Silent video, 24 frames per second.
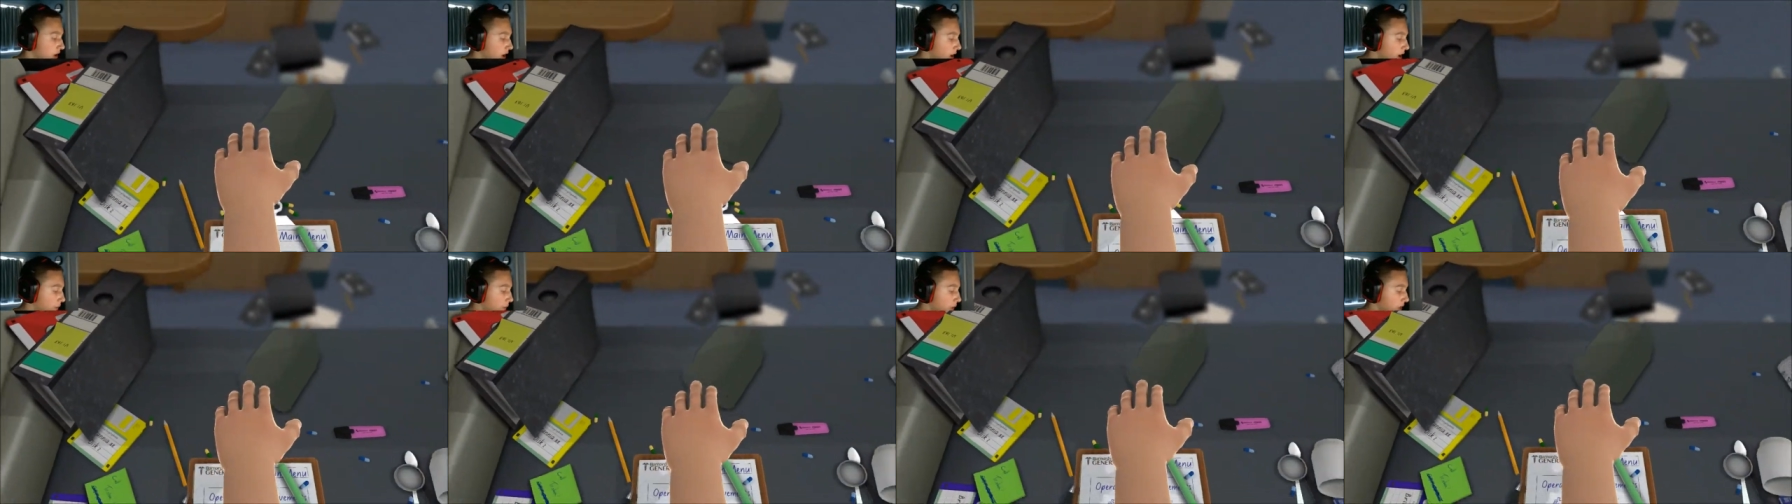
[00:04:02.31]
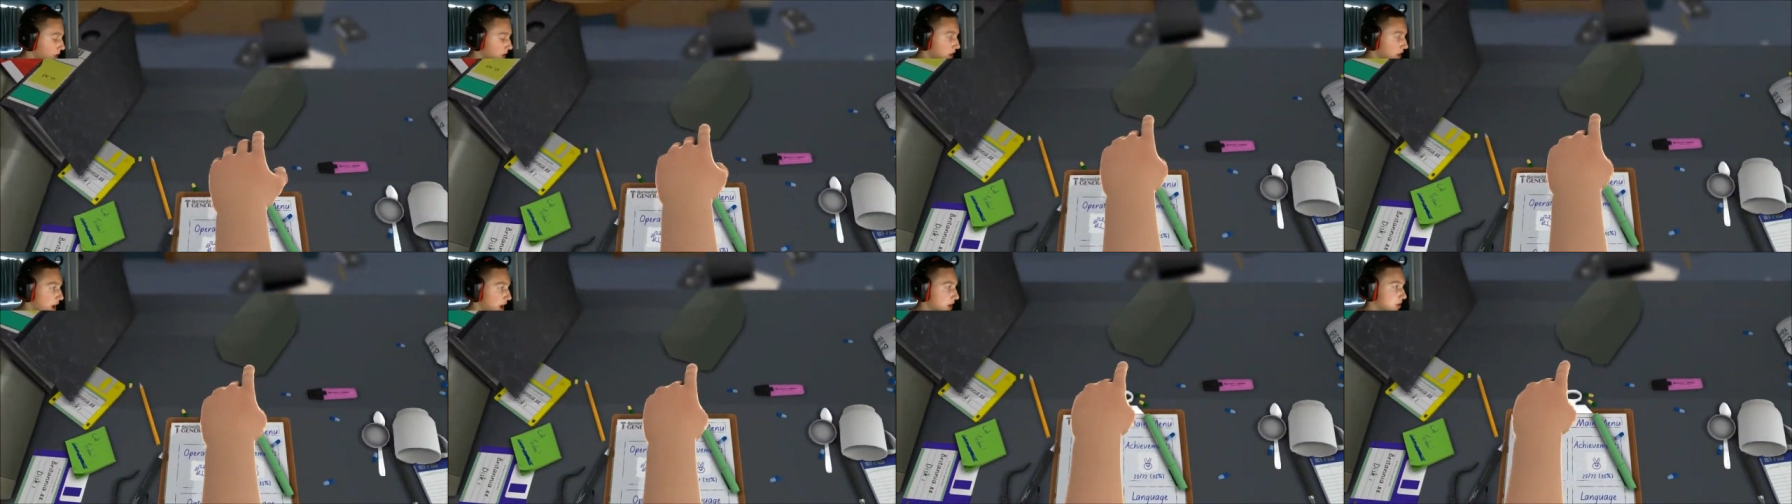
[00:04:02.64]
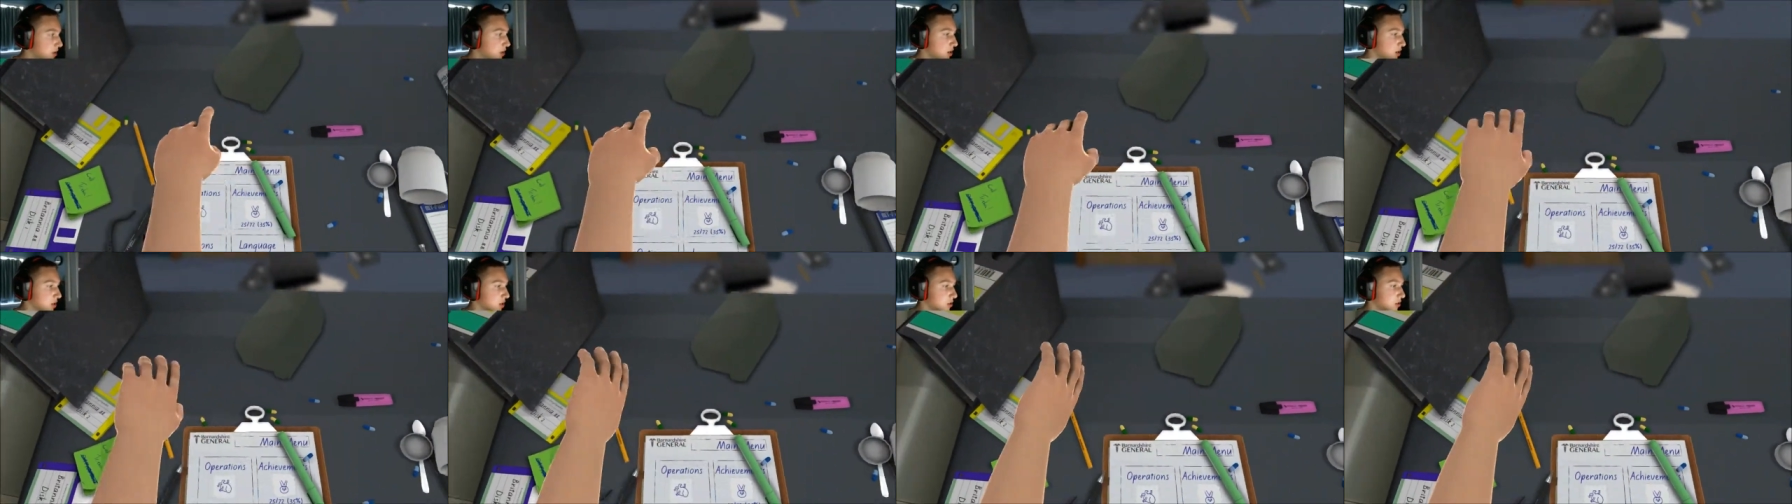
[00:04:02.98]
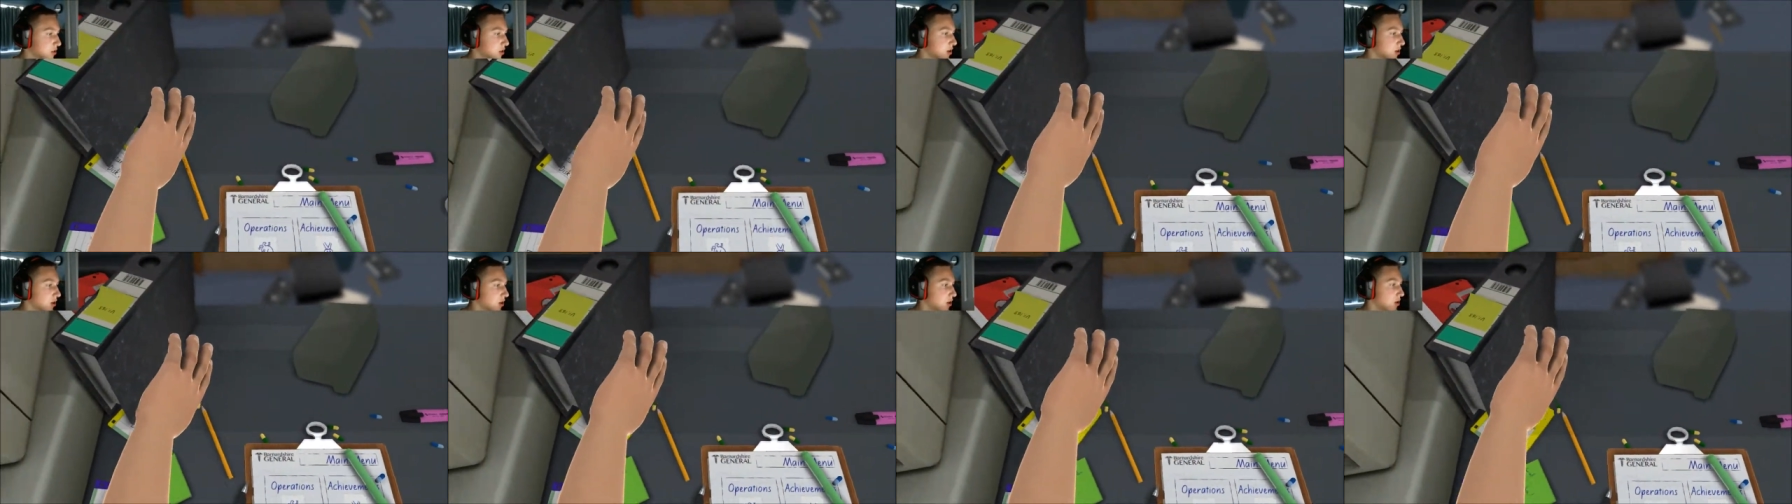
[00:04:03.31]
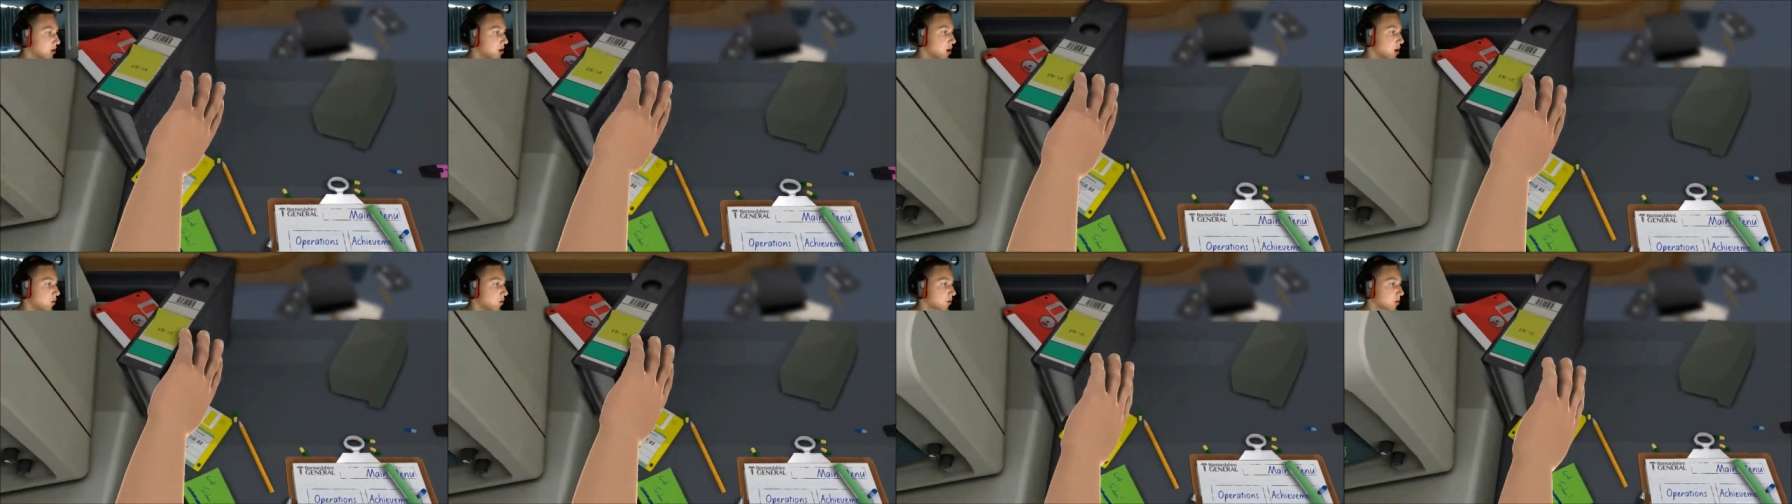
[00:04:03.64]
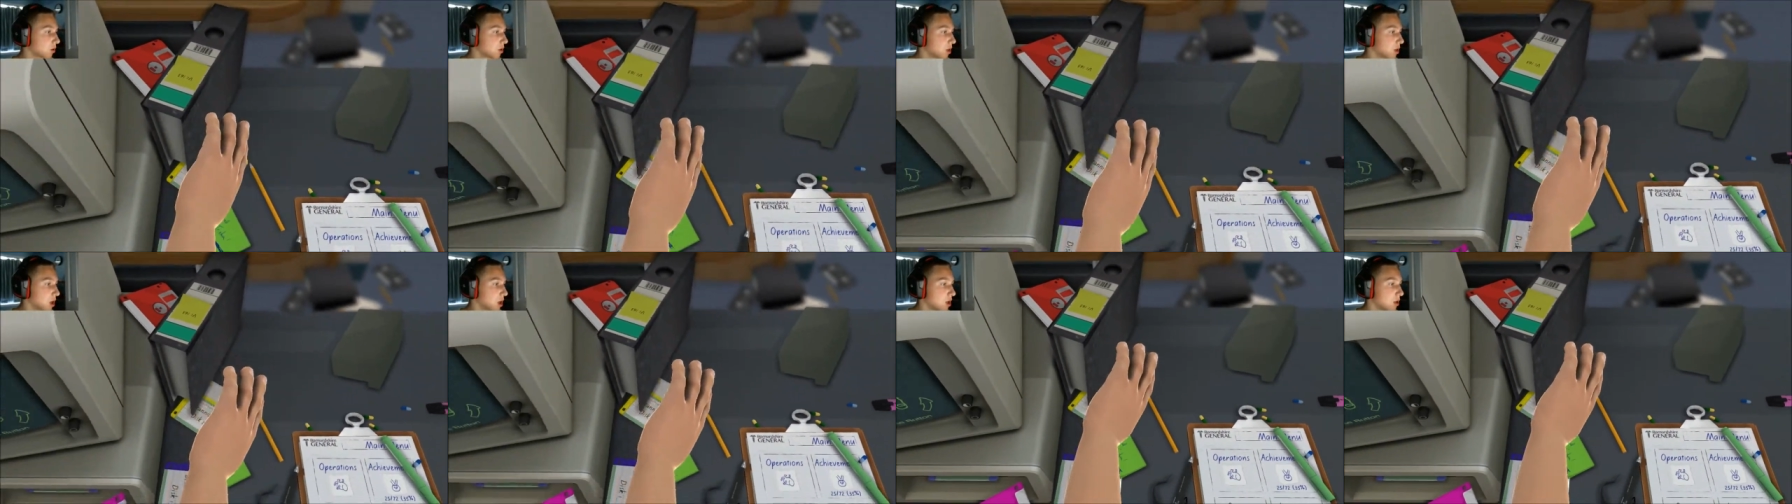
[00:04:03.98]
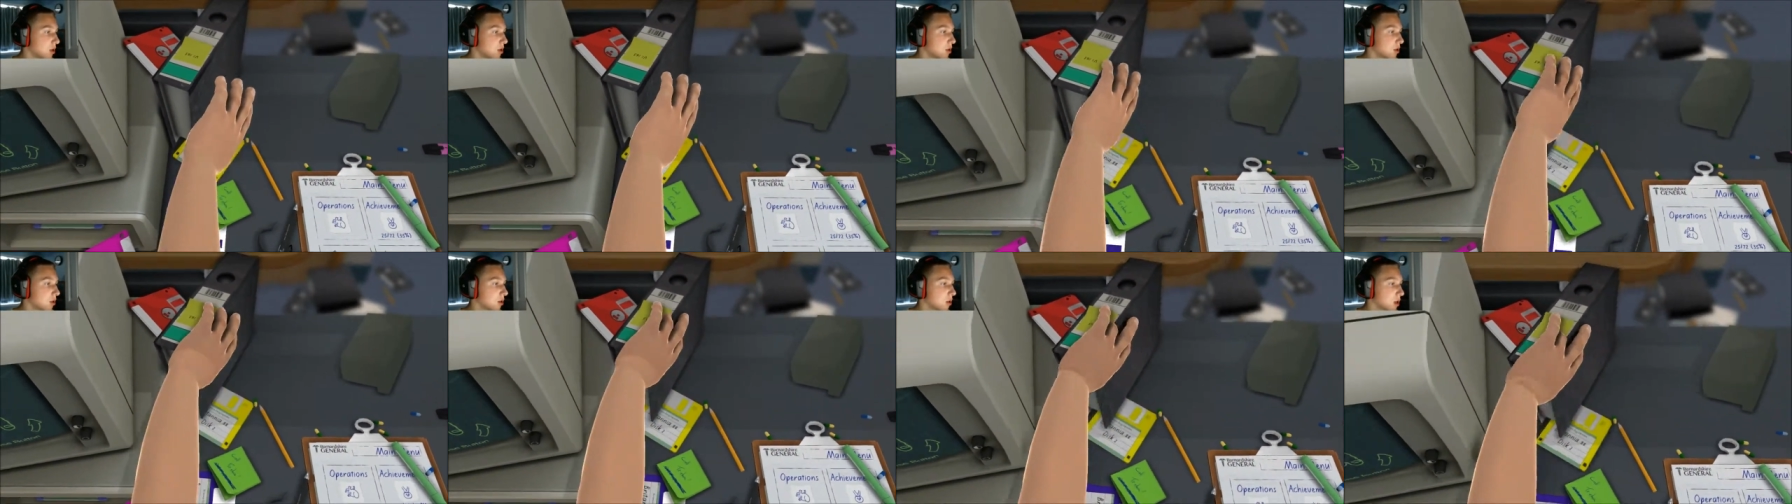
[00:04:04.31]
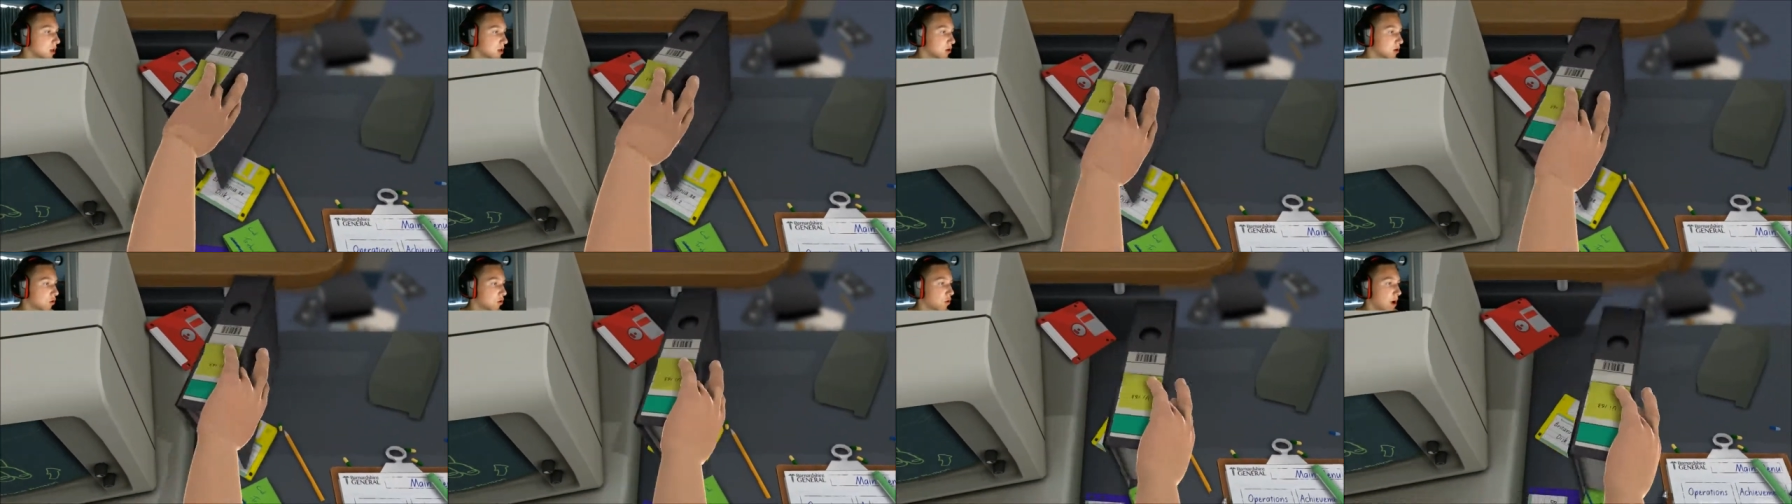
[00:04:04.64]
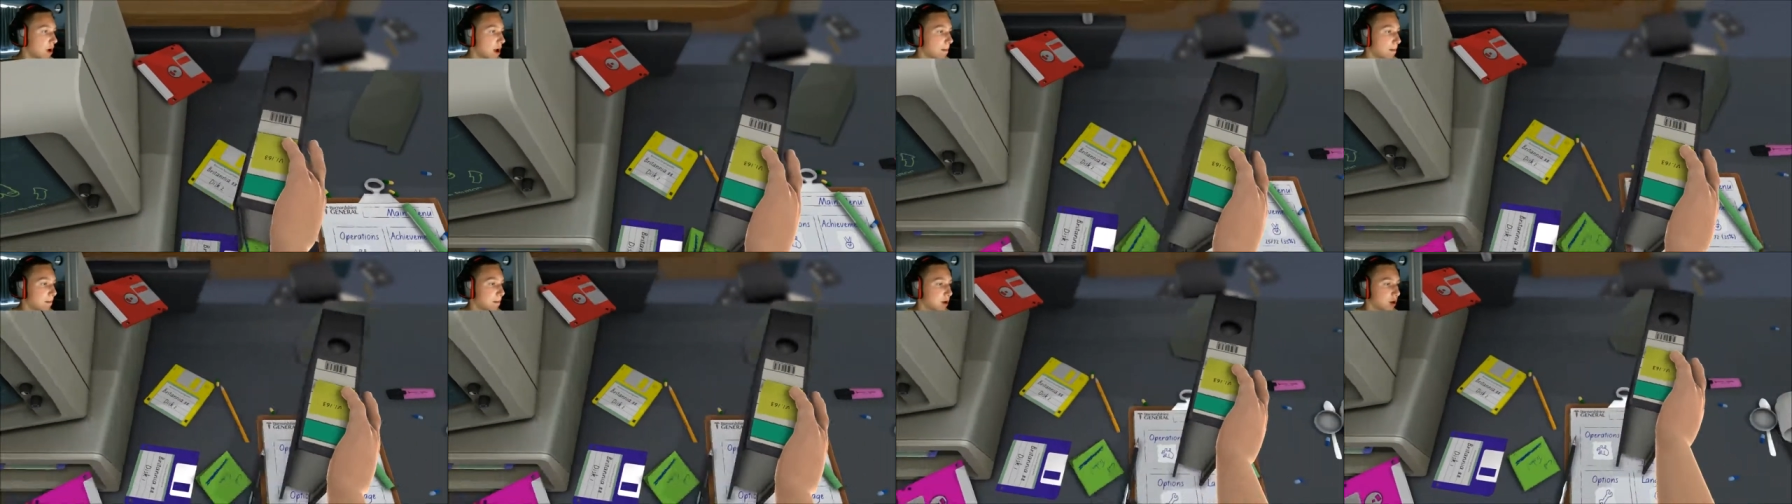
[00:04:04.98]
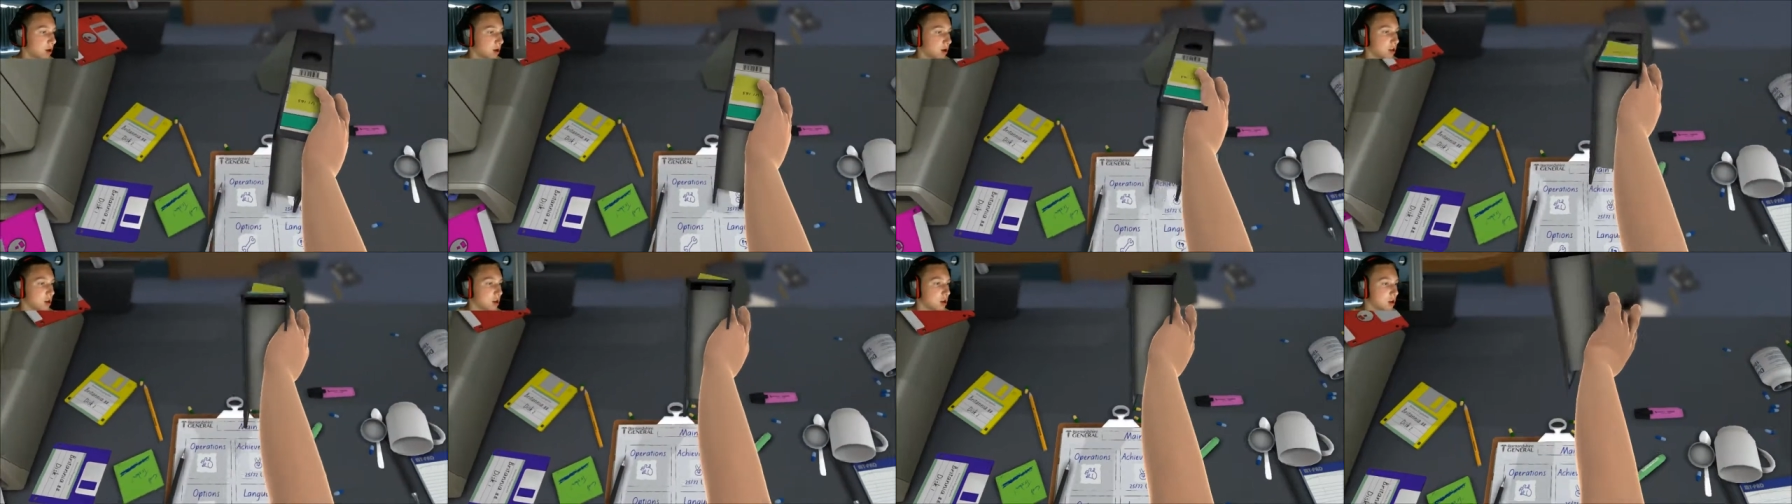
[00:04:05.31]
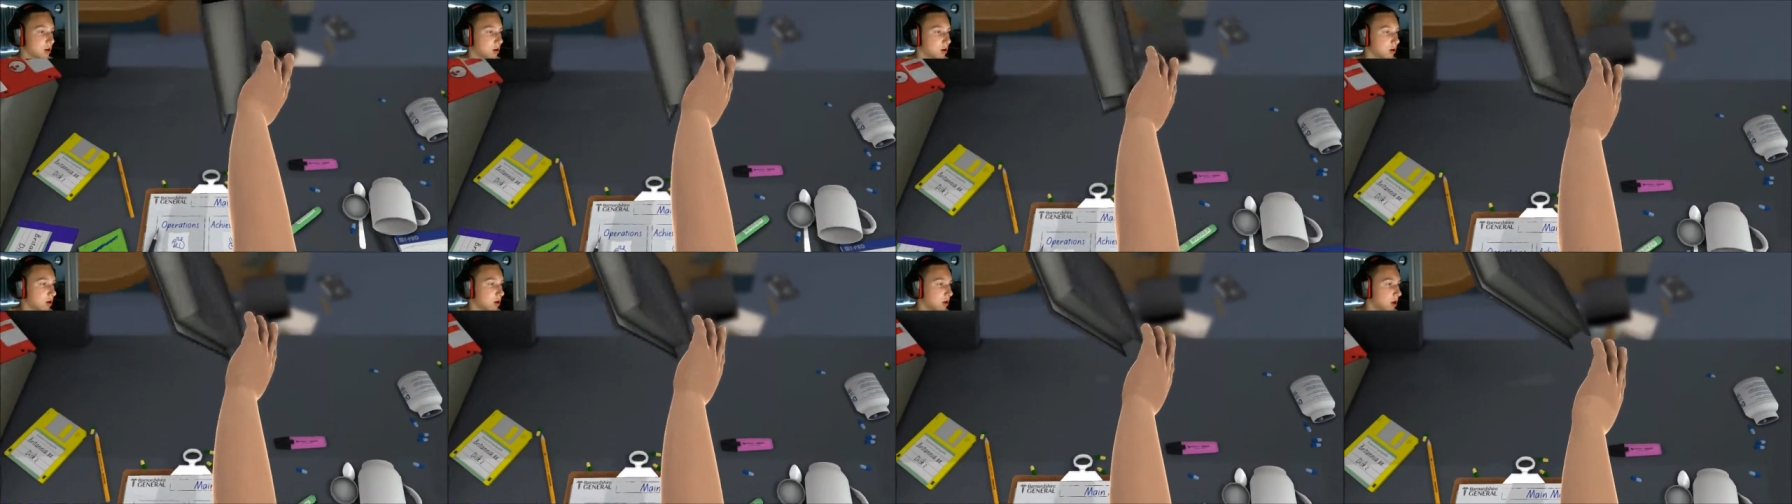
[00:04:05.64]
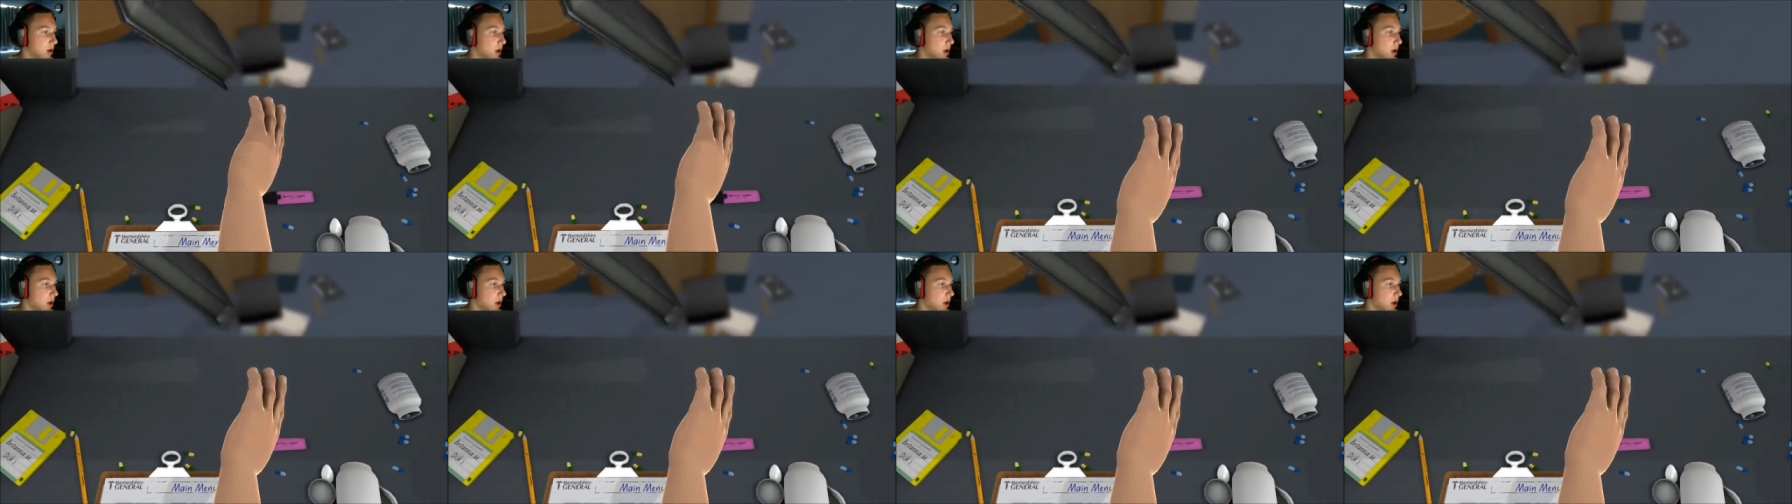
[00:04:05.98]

I want that disc. No, get get your crap out of here.